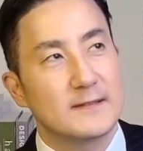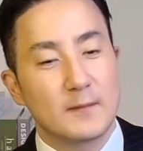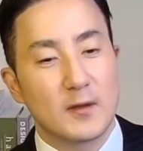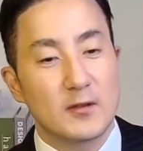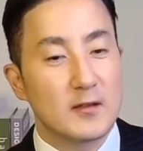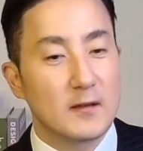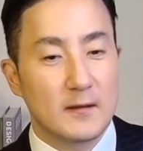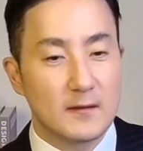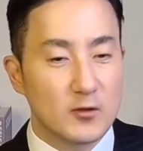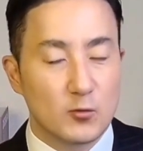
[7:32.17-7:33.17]
First,
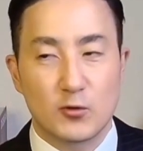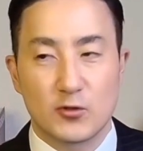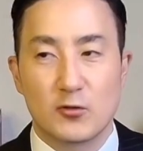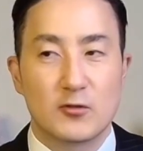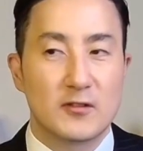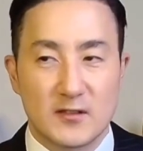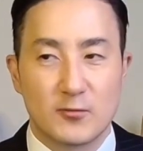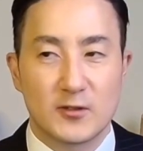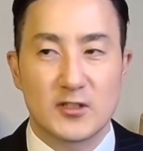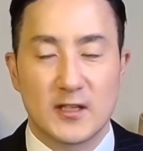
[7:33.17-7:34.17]
you will use the
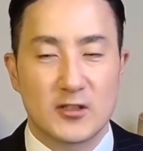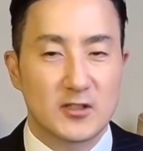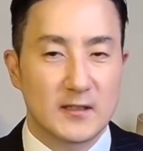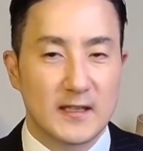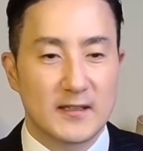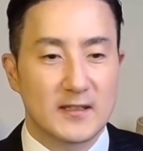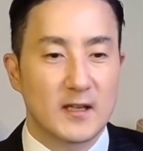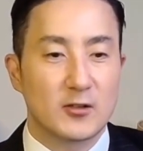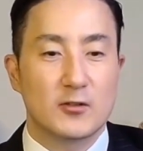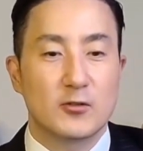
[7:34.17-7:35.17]
depreciation and
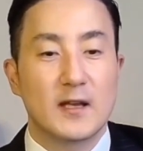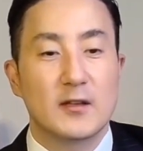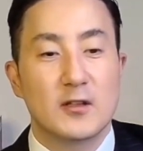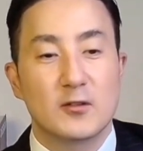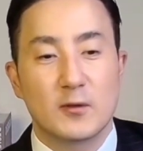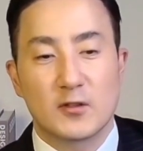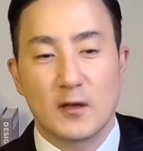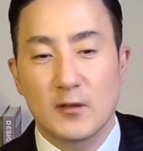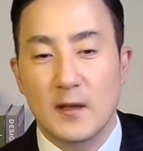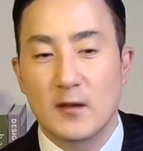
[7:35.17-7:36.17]
deduction strategies we
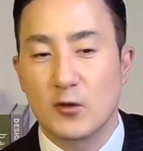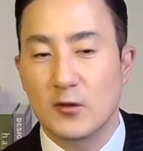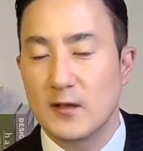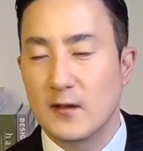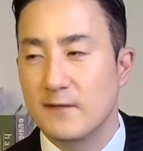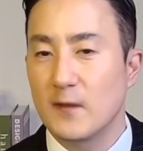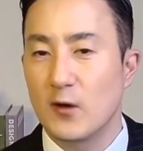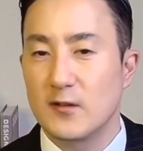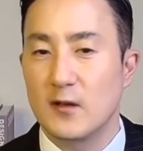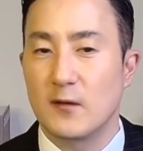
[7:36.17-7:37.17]
talked about earlier.
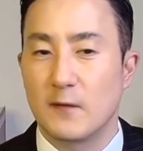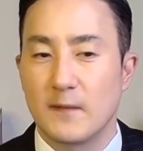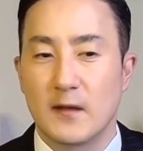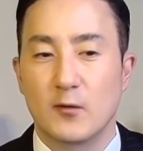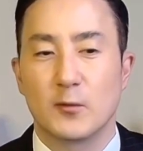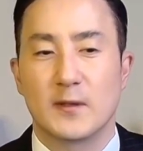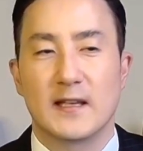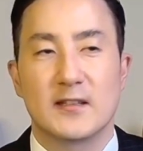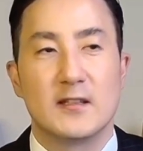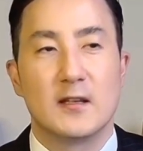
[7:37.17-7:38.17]
Also, it will be
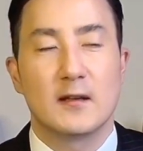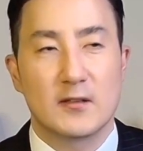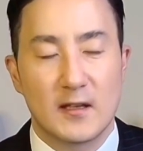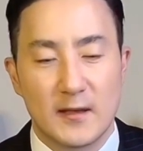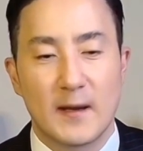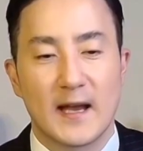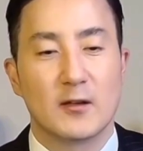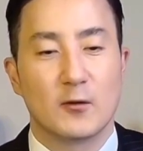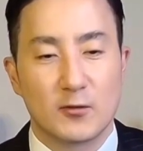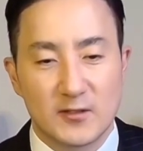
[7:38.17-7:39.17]
necessary to keep
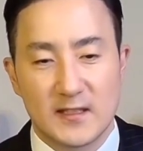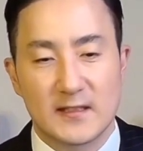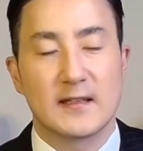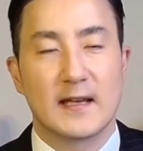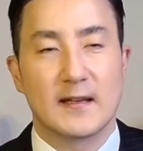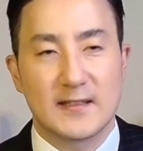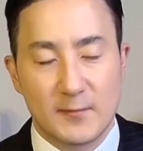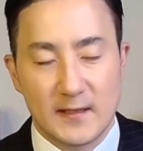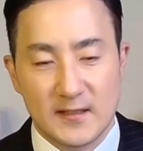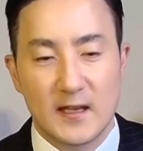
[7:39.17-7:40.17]
accurate receipts and
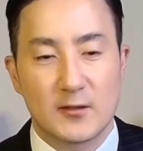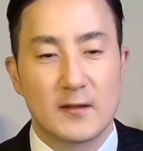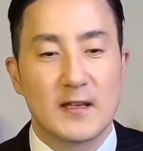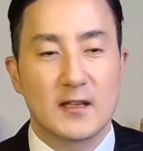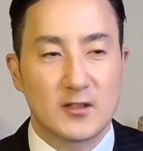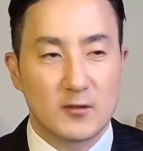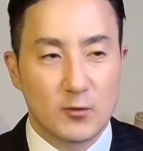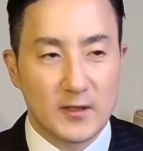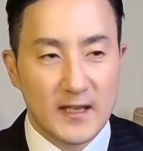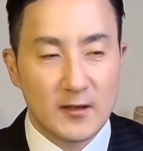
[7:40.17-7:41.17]
expense documentation
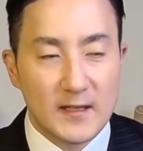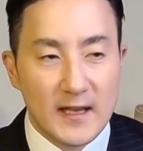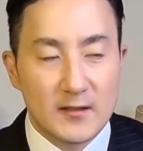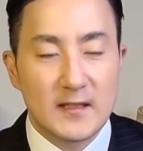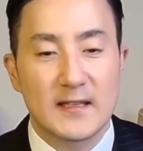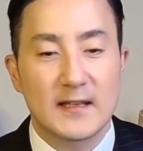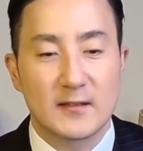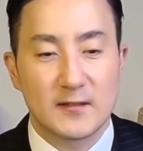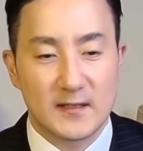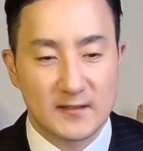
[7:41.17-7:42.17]
when carrying out these
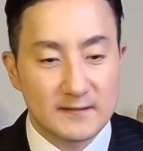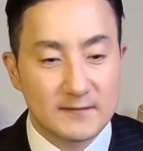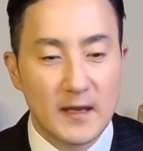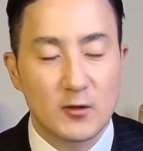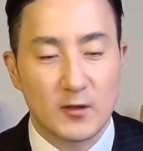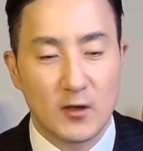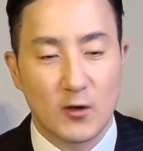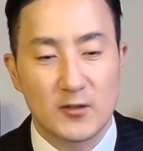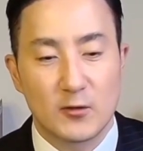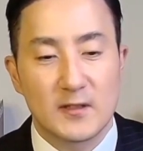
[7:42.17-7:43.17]
activities. And you can
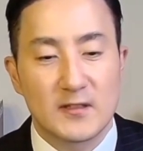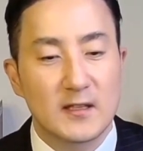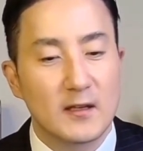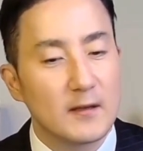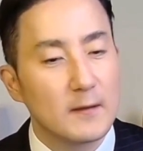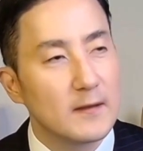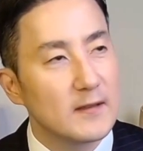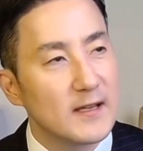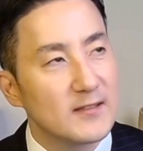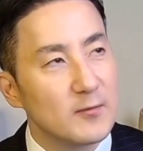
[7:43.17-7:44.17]
also consider
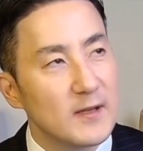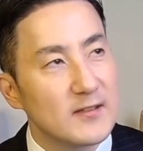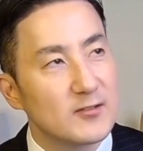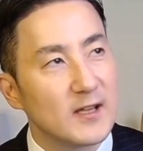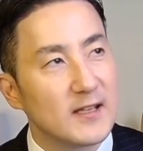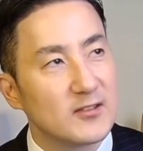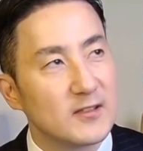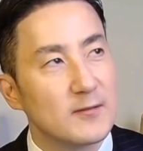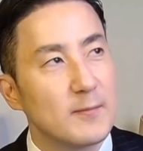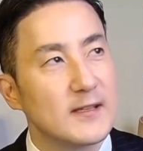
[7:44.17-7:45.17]
customized
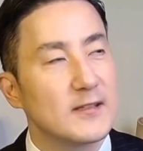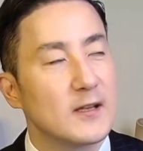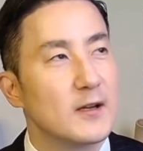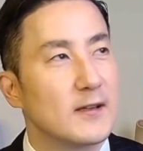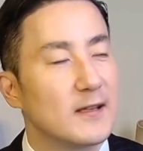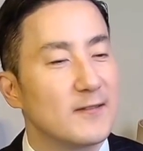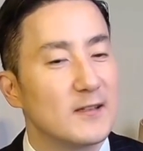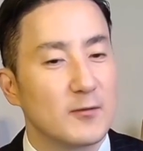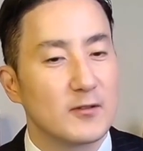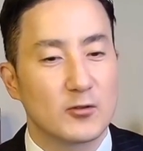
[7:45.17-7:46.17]
strategies based on the
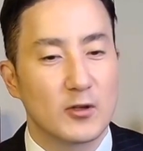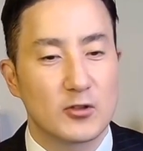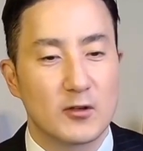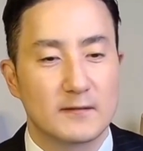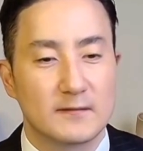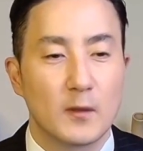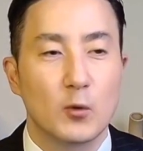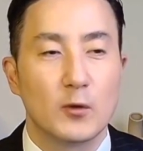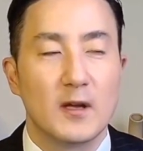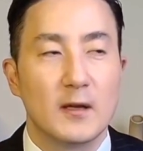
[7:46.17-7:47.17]
investment structure. We
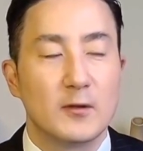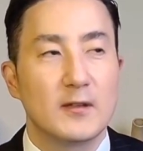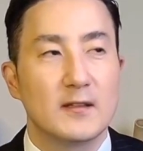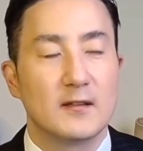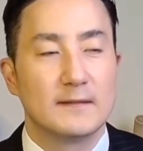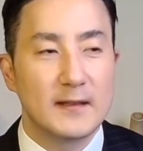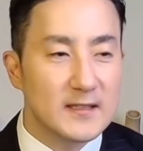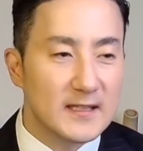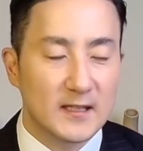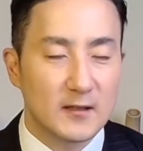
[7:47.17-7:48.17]
won't cover this in
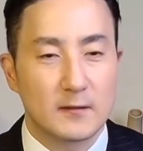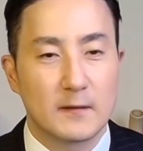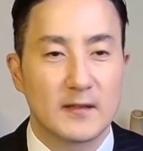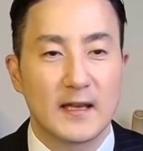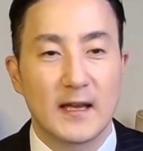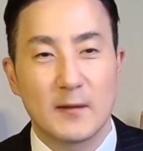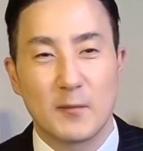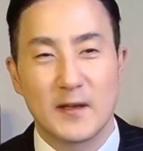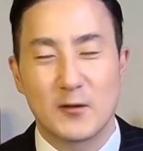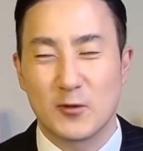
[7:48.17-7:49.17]
detail today,
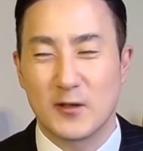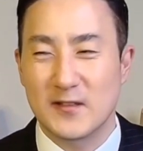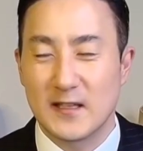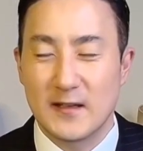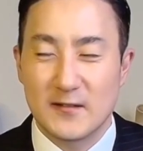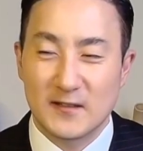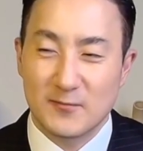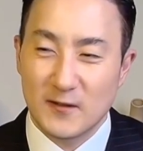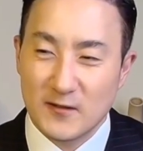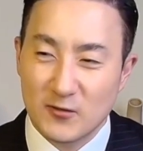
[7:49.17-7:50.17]
but in real estate
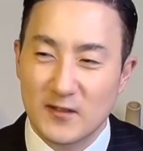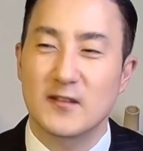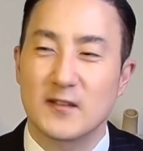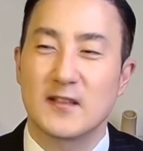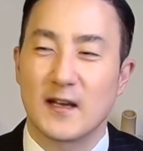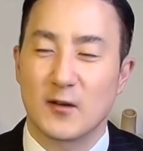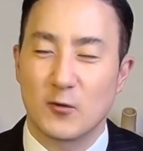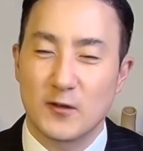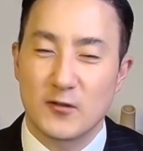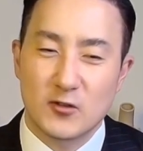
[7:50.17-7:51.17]
investment, you need to decide
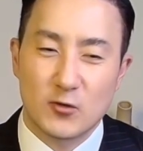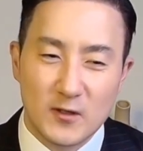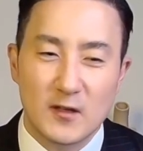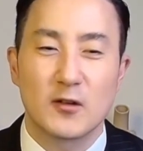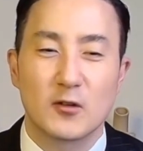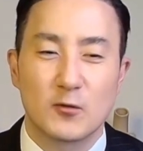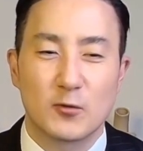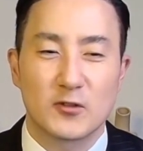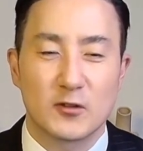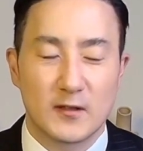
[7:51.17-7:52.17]
whether to do it under your
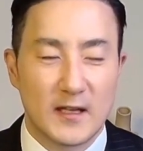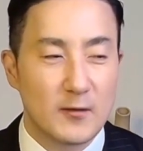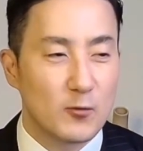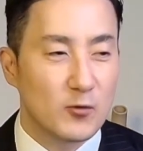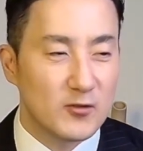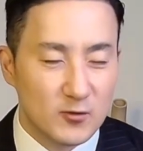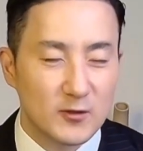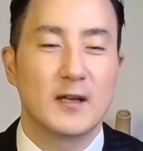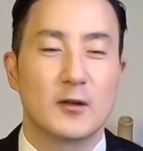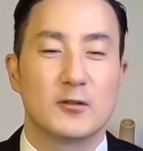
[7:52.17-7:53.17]
personal name or through
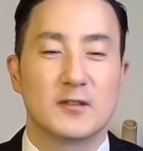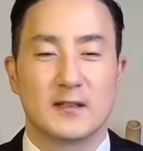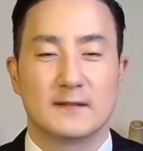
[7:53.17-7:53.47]
an LLC.